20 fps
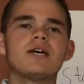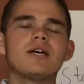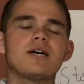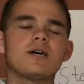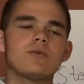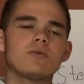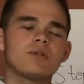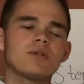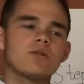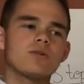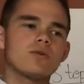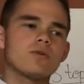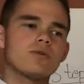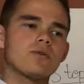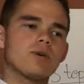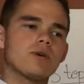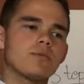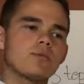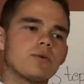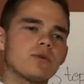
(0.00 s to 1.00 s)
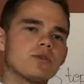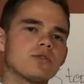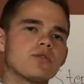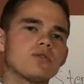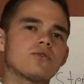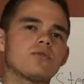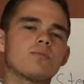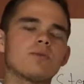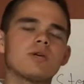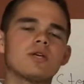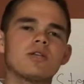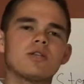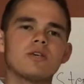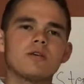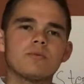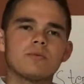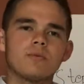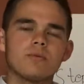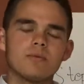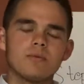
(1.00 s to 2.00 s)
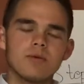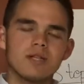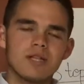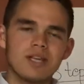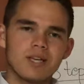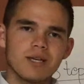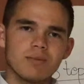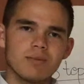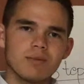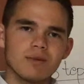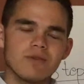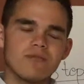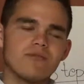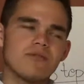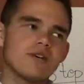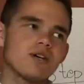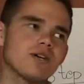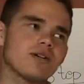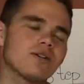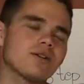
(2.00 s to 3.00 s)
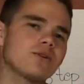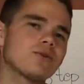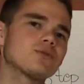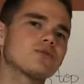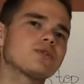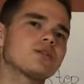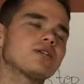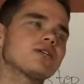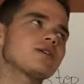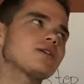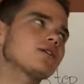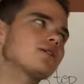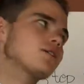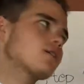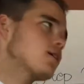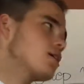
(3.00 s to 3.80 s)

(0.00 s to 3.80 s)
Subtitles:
And when you have bought your domain name and find hosting,